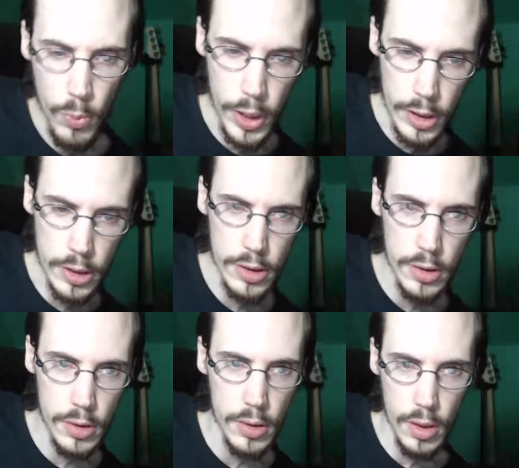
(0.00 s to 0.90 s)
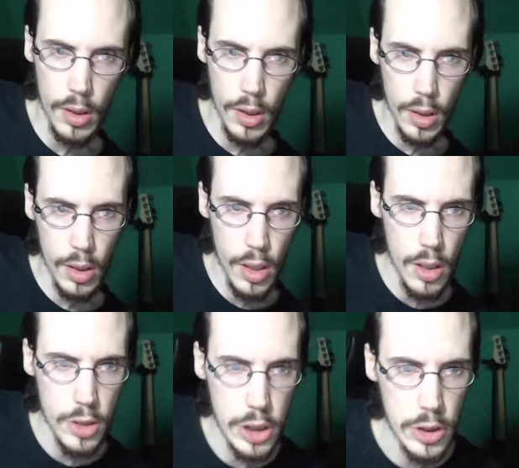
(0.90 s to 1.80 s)
reach.
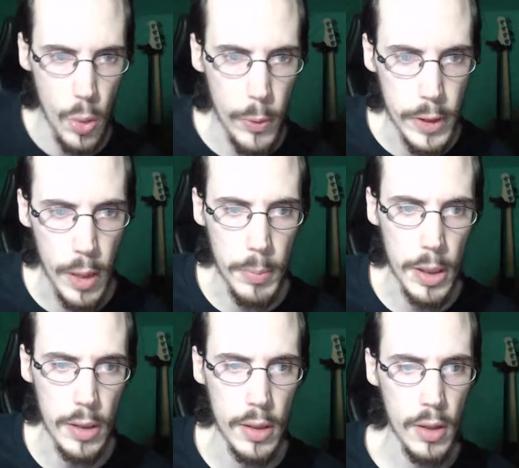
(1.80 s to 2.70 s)
Just go without me.